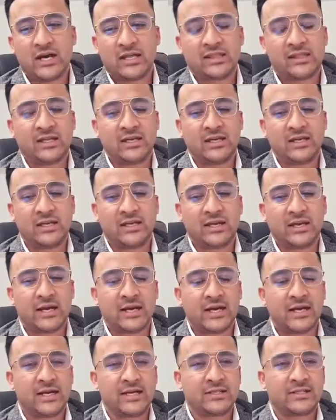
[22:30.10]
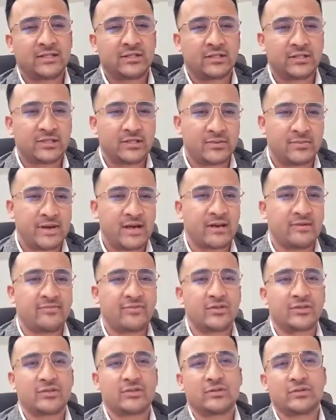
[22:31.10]
I think it's just a matter
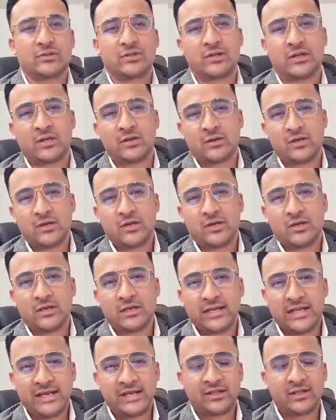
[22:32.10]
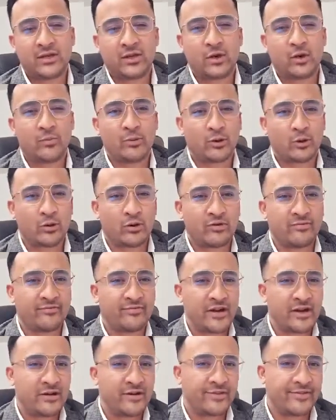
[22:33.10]
of just letting the
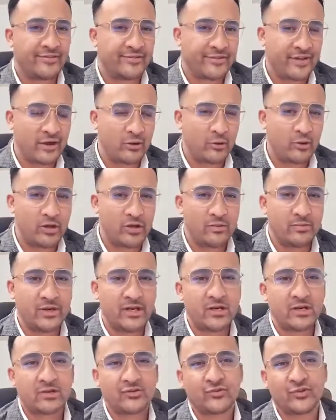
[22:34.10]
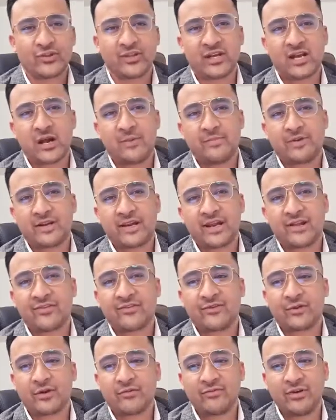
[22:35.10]
Omicron variant settle a little bit, so the government
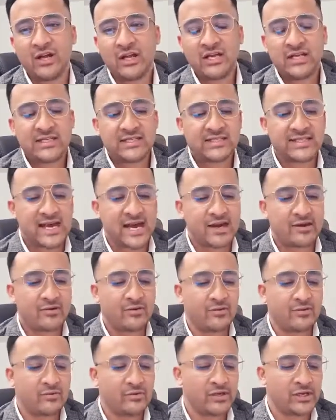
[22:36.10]
can sort of start